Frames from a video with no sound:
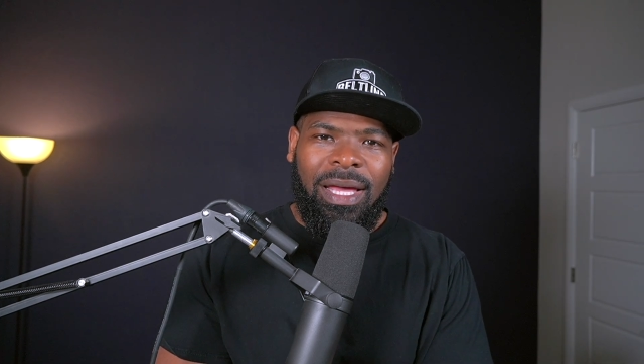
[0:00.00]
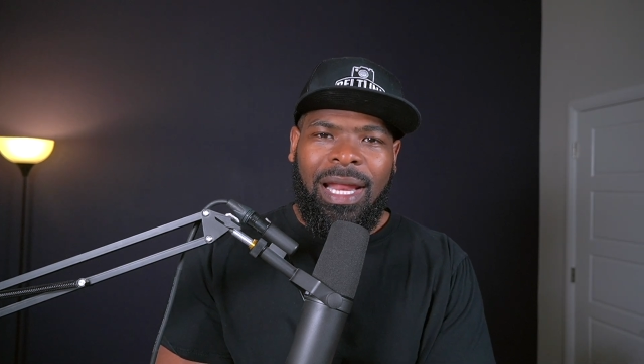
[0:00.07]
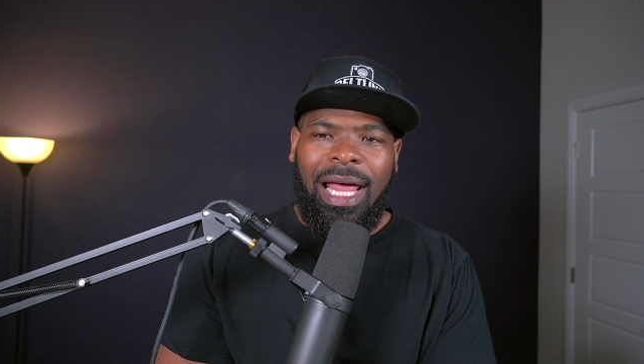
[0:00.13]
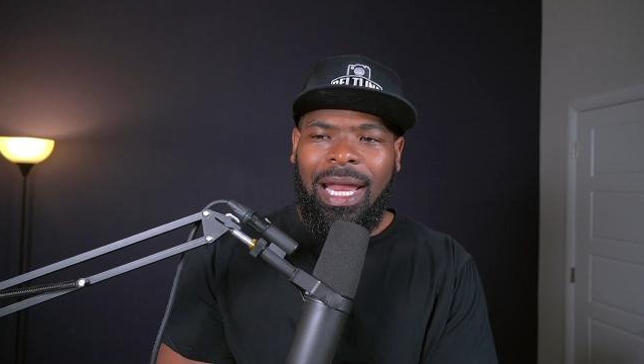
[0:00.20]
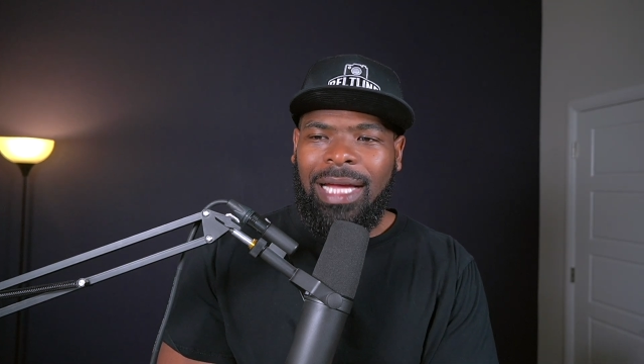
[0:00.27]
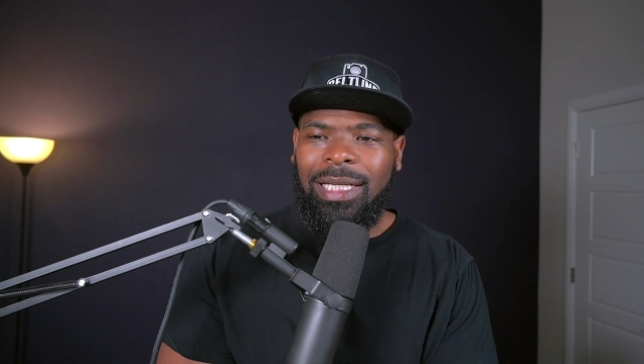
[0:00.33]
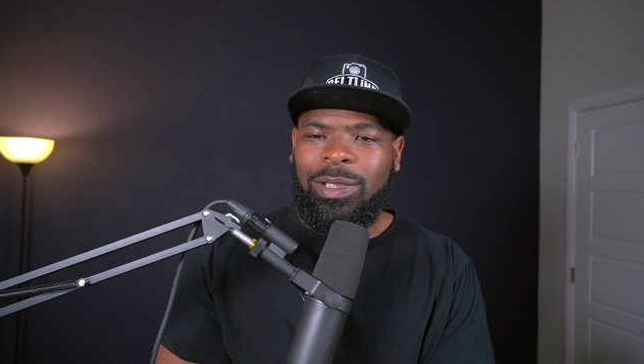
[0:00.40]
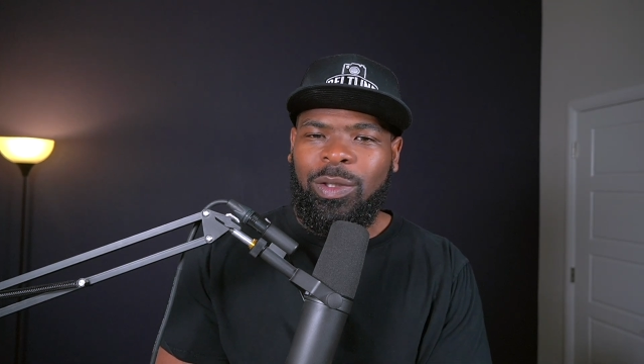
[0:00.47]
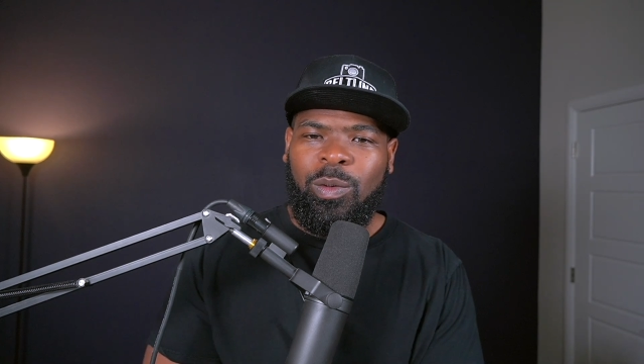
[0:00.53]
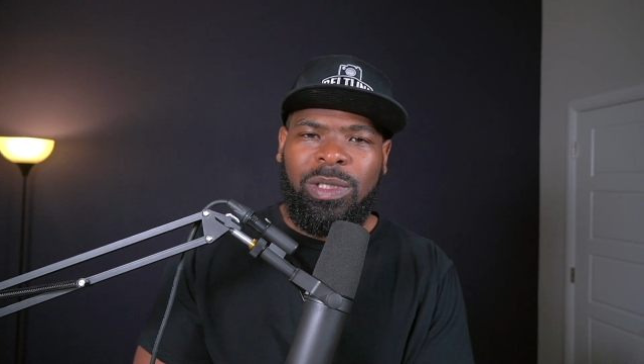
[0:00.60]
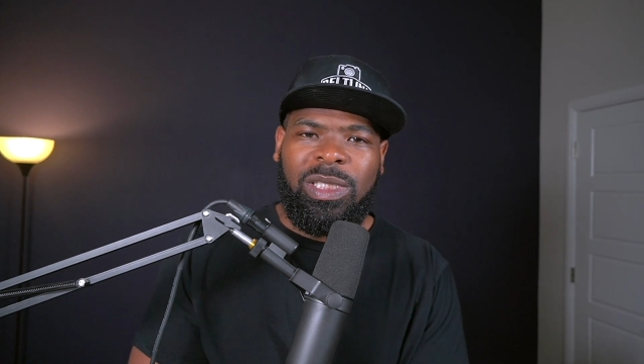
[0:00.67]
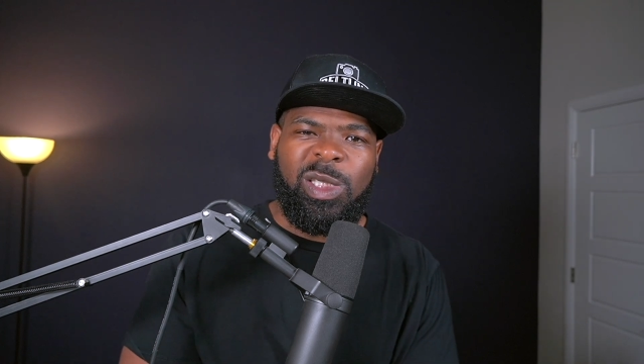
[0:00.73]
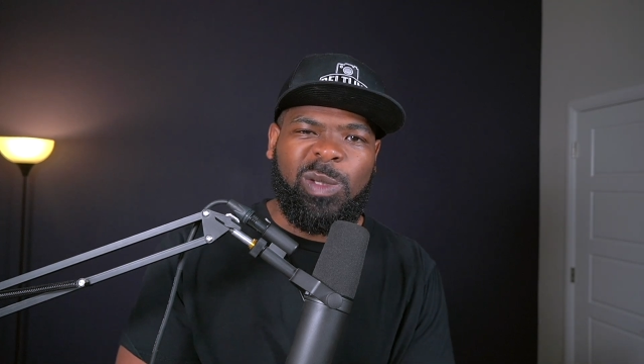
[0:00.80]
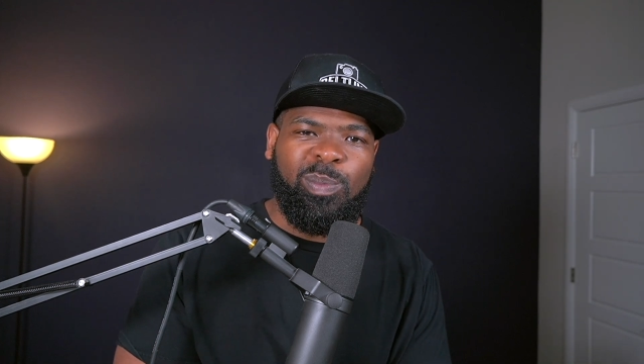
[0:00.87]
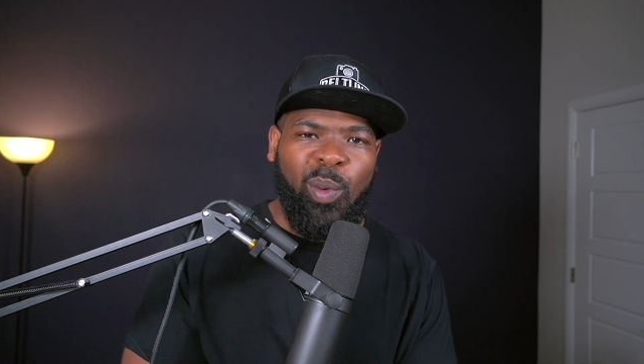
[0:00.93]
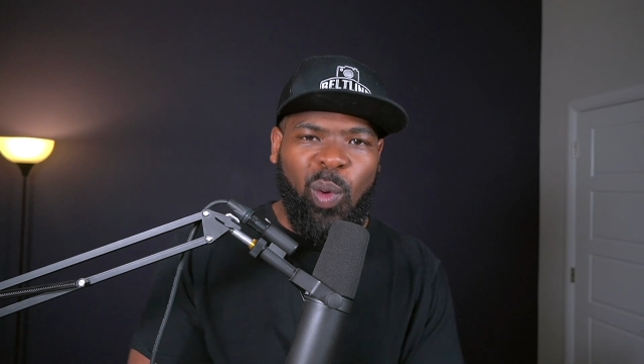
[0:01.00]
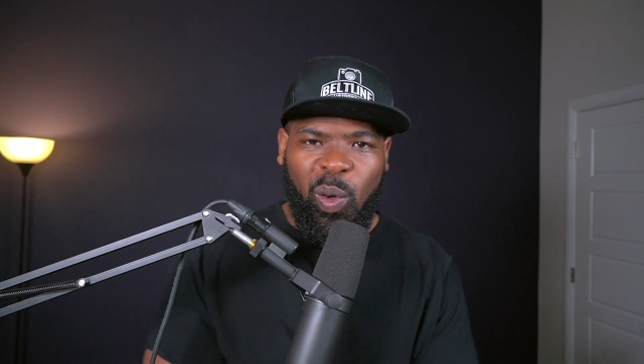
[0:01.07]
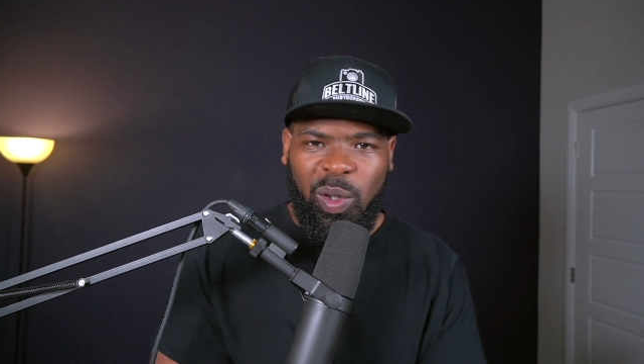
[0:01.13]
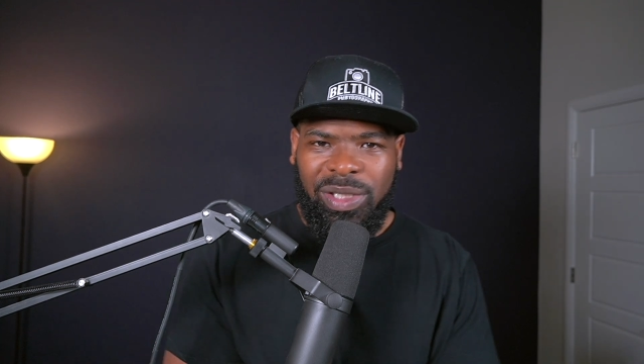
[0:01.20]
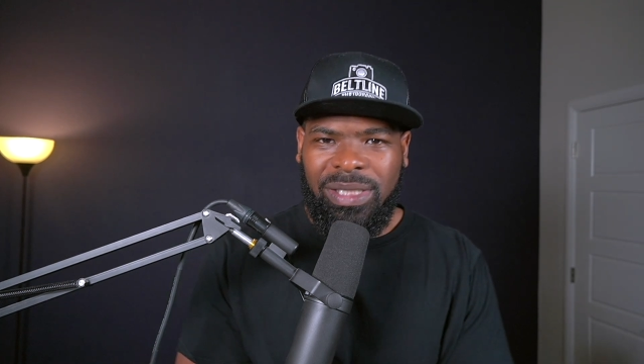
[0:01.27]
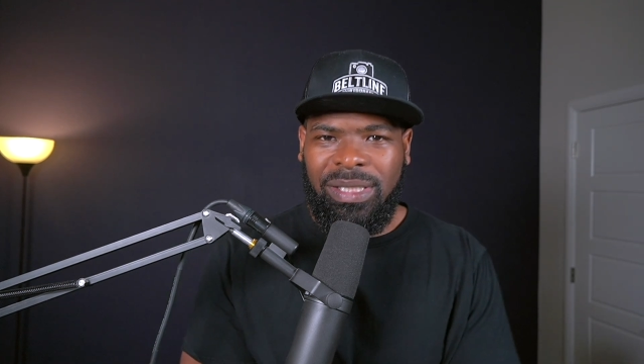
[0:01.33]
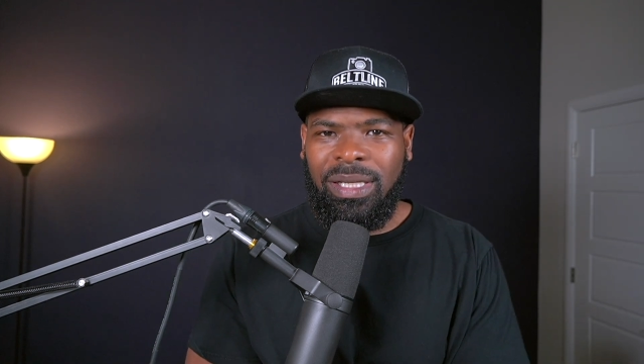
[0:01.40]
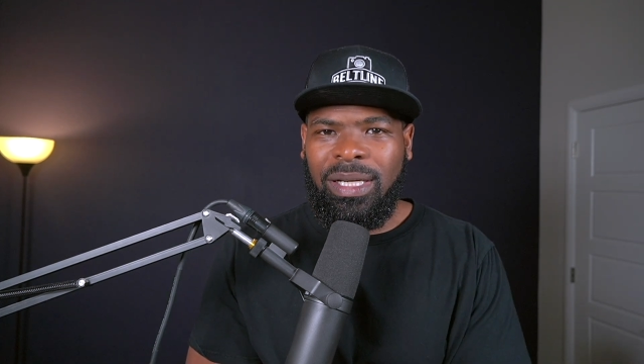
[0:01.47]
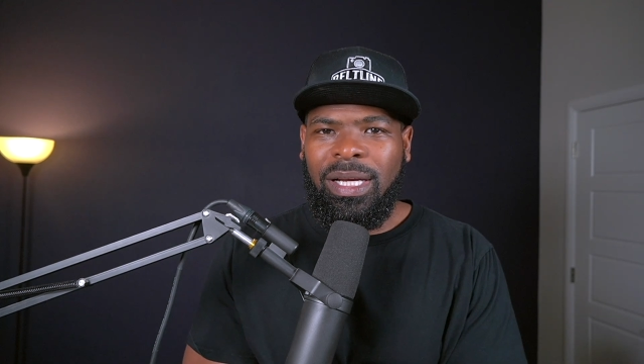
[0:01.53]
I like doing sports,